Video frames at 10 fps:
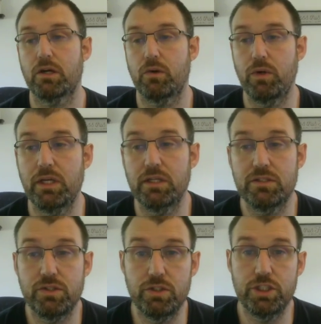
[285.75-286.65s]
Queen
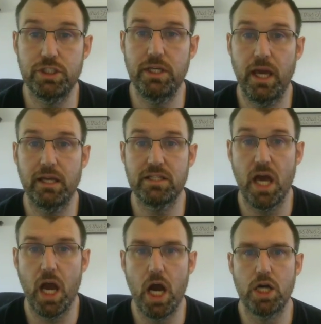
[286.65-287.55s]
to g8,
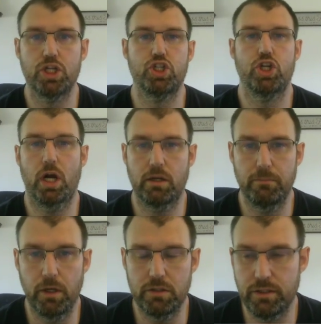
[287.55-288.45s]

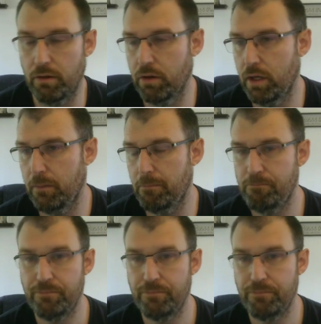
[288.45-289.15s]
checkmate, right?